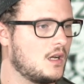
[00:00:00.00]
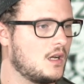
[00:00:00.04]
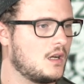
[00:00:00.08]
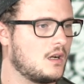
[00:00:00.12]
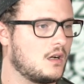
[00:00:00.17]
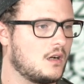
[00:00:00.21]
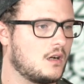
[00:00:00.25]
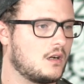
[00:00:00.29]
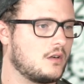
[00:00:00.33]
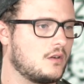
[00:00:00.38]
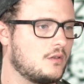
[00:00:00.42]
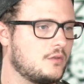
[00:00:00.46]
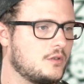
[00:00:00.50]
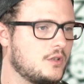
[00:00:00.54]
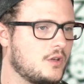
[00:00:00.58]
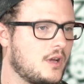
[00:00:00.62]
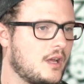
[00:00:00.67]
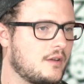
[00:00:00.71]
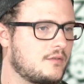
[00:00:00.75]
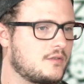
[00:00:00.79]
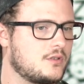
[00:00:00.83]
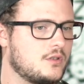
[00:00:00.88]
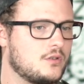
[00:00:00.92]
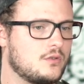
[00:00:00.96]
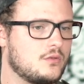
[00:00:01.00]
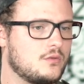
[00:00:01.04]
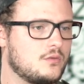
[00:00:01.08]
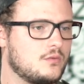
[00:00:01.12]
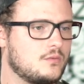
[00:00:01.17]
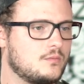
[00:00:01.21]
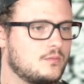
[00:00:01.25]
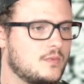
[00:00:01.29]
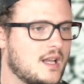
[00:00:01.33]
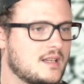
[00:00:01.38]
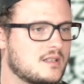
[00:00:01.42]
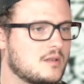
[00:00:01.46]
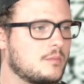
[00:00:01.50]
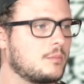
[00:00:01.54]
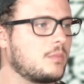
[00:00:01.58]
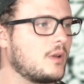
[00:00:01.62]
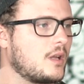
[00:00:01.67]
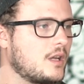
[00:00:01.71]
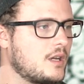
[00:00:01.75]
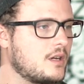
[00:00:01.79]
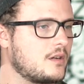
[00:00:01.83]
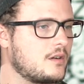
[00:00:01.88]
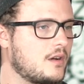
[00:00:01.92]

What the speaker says: you have to, as a player,